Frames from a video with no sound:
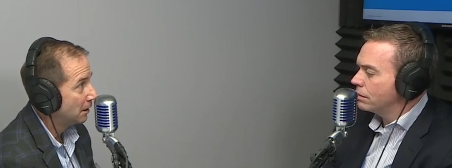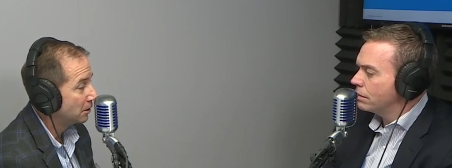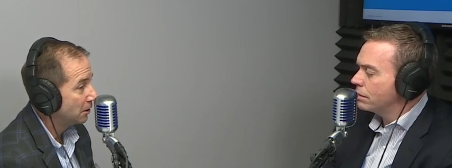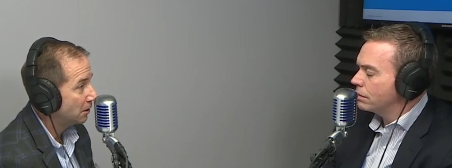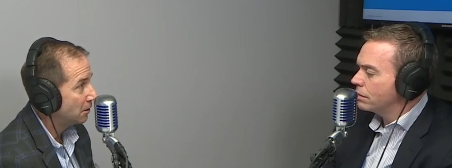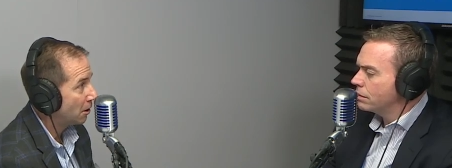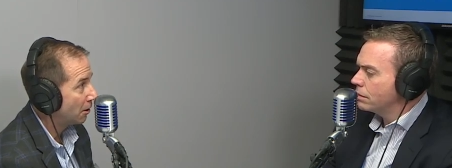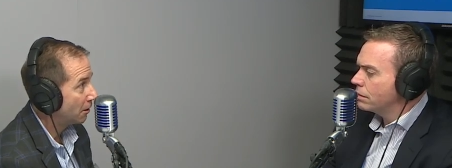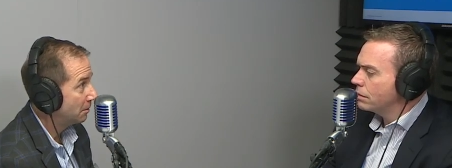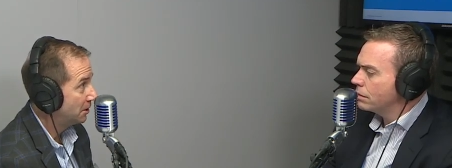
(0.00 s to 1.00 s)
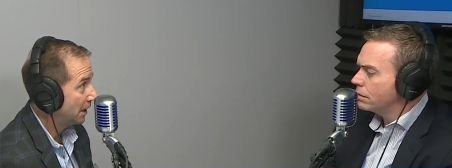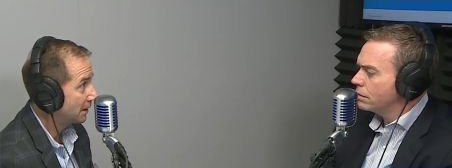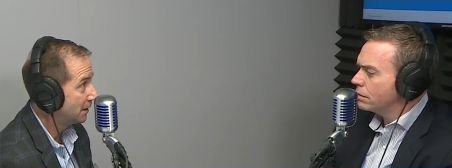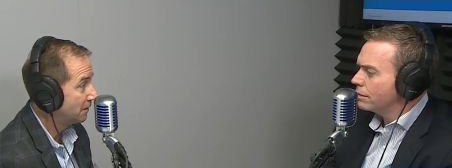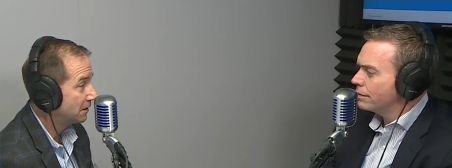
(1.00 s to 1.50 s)
Speaker 1: So, our
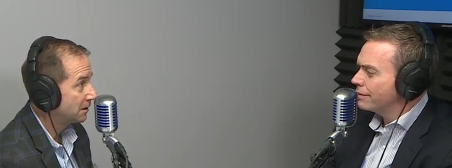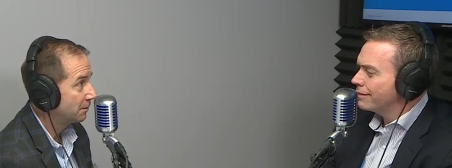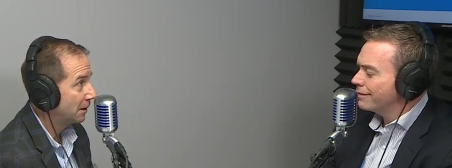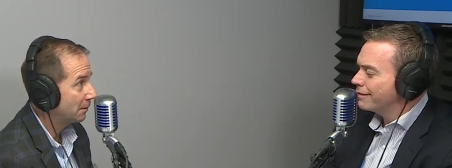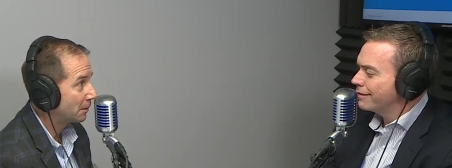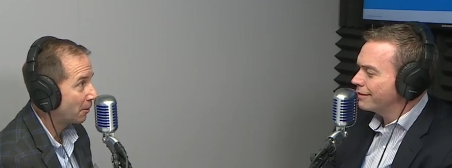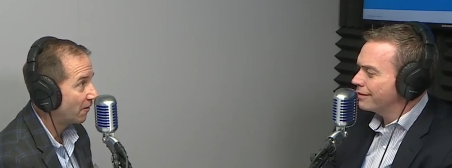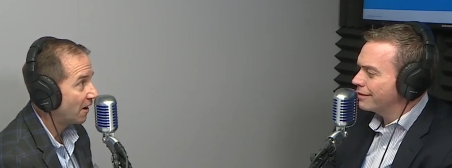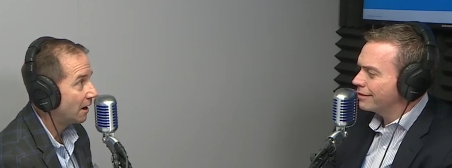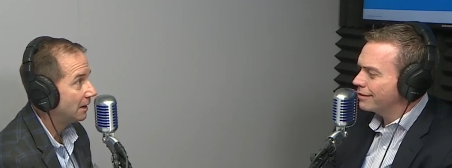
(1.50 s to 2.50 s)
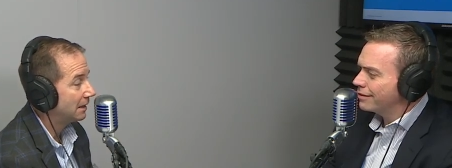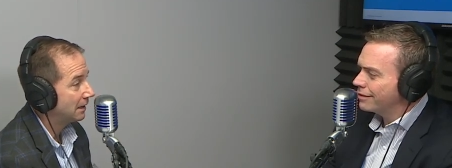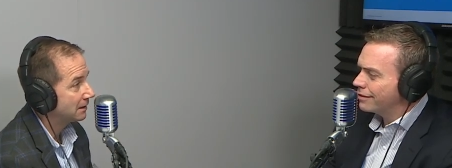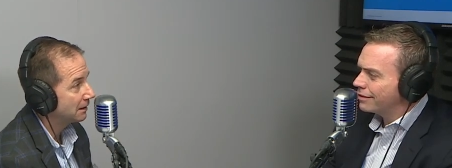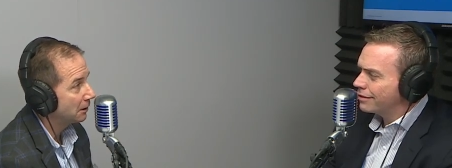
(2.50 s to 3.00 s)
objective is to be able to provide
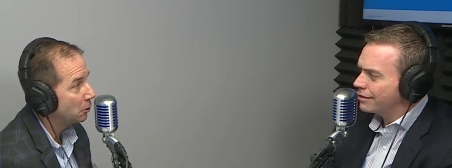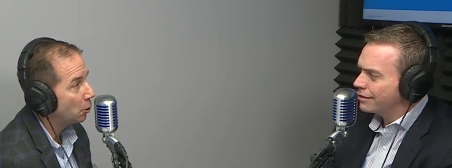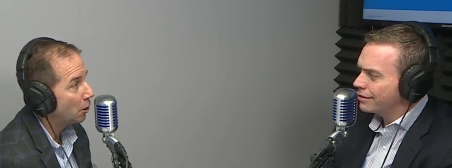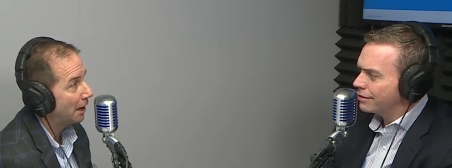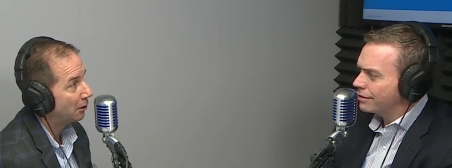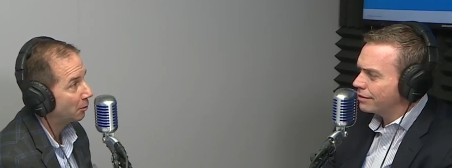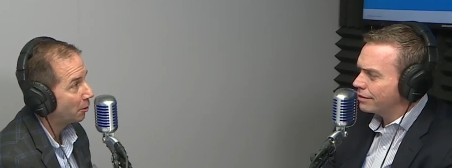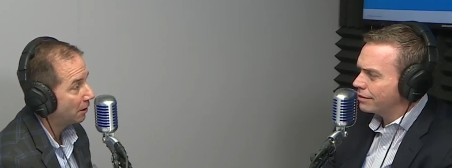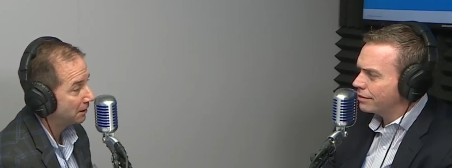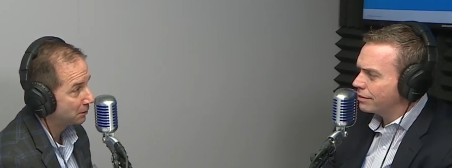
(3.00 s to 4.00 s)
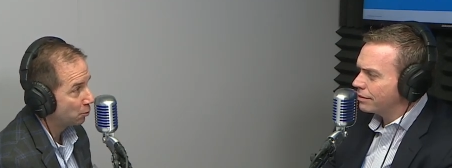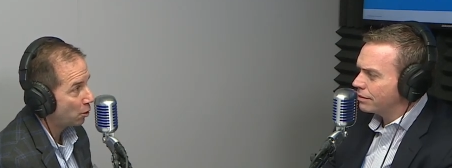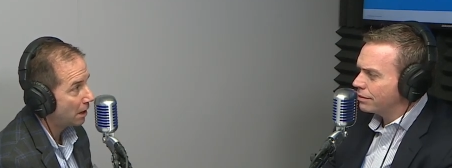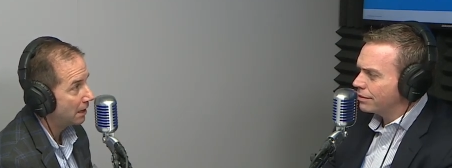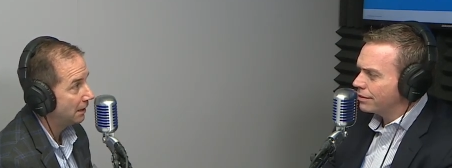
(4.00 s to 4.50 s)
a single enterprise
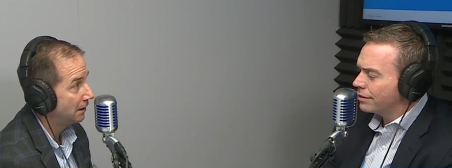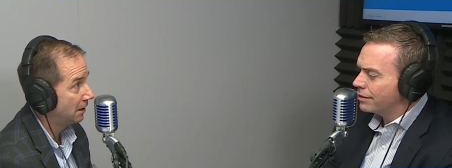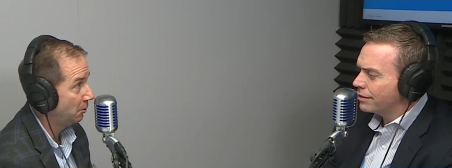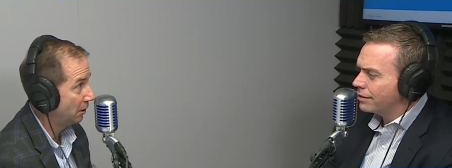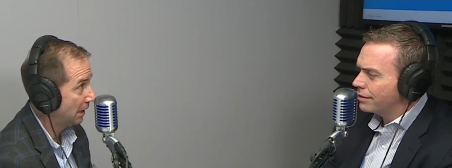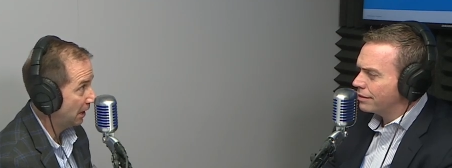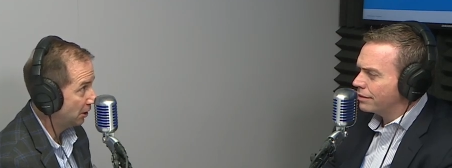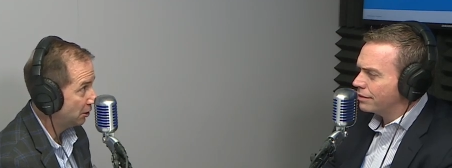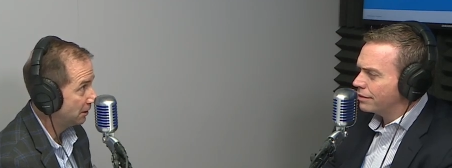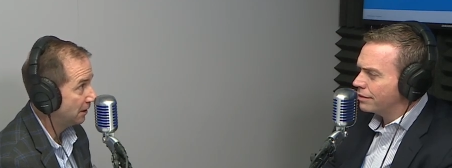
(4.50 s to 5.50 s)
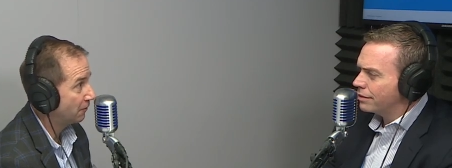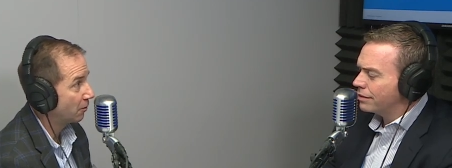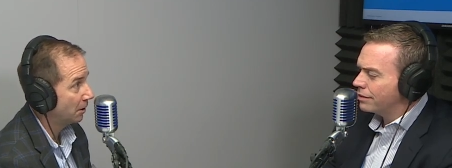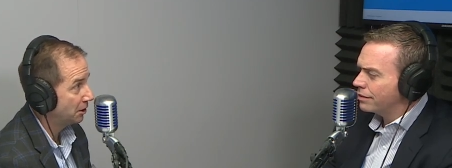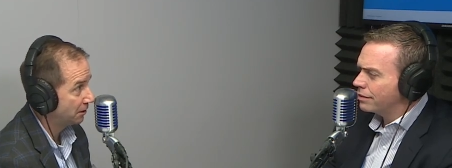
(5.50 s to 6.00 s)
wide communication
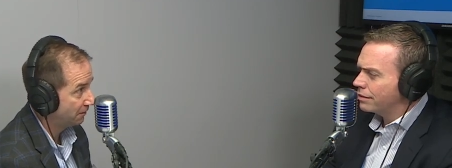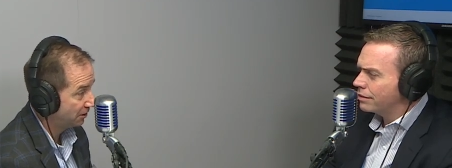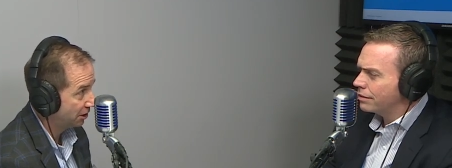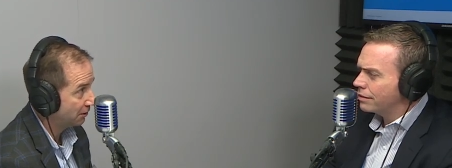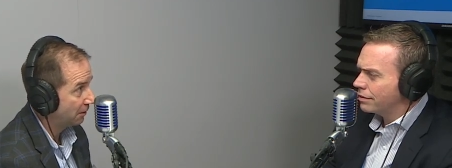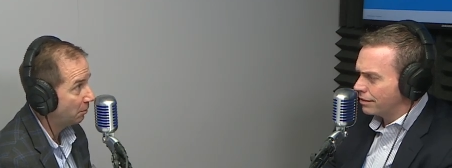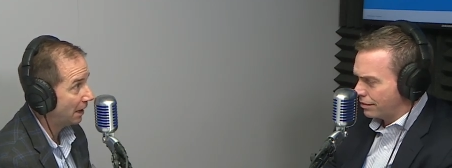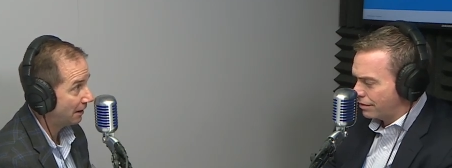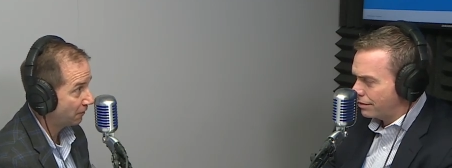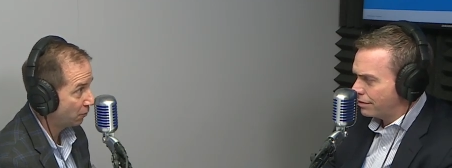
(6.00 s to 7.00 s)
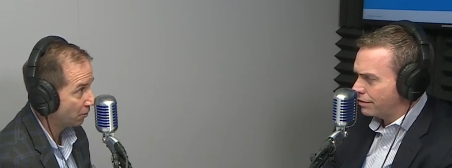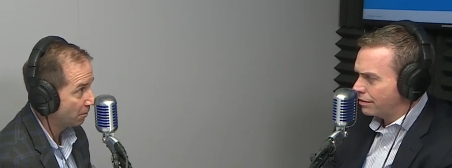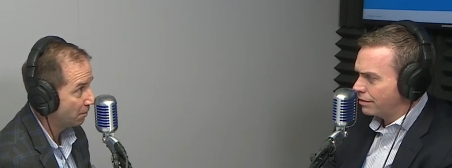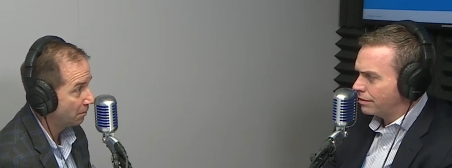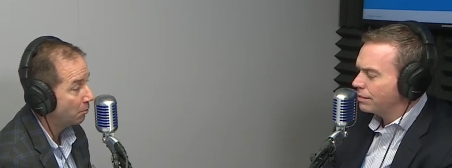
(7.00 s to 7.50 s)
information sharing
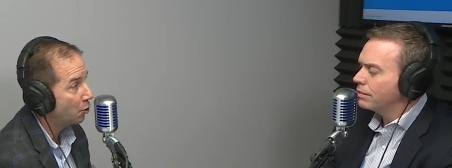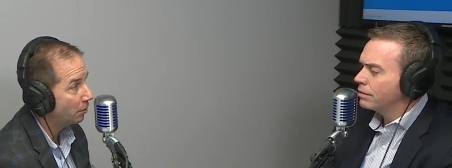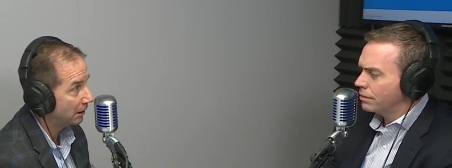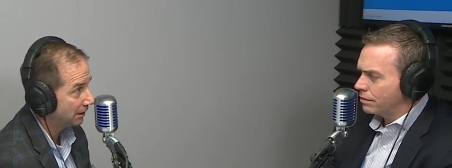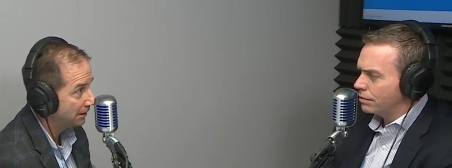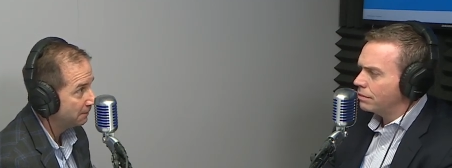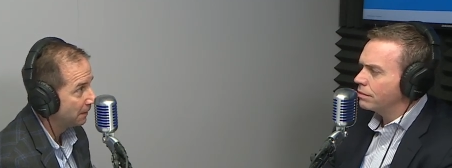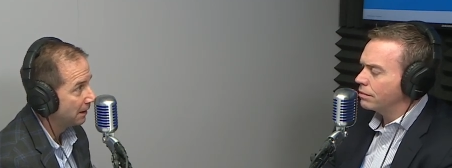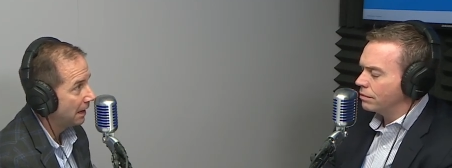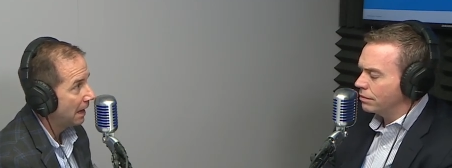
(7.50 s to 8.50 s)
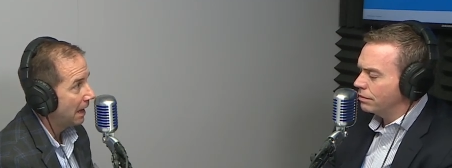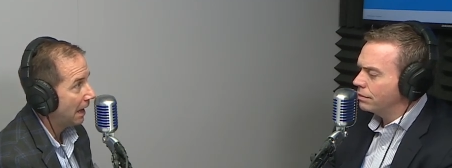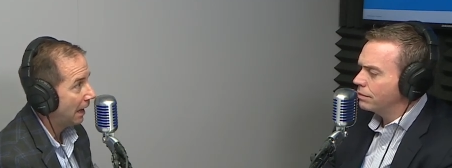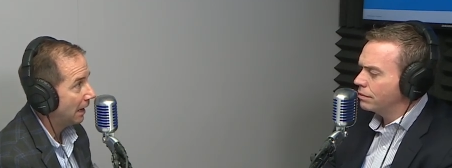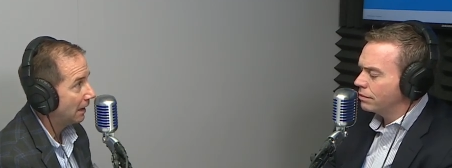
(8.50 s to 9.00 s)
platform mobilely.
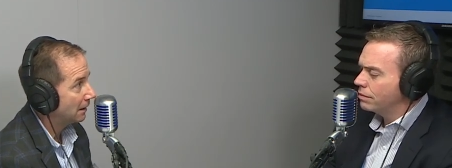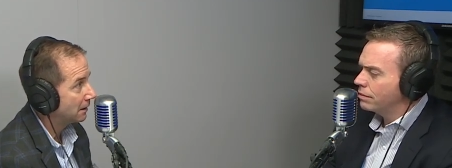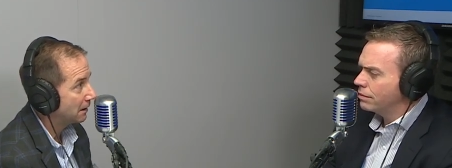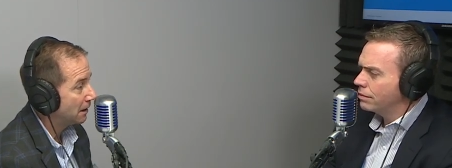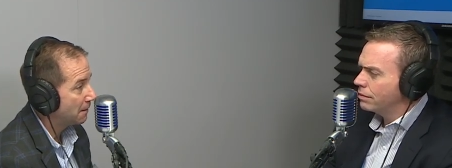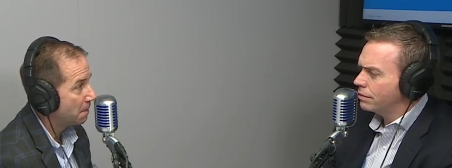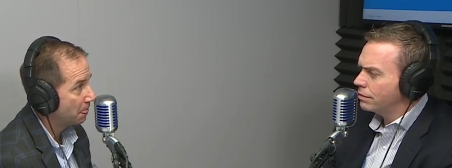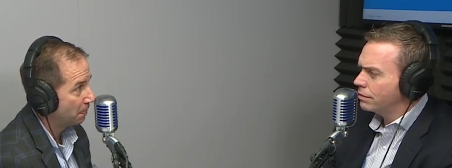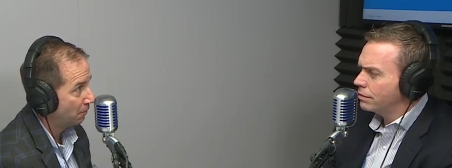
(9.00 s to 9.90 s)
Mm-hmm. And um,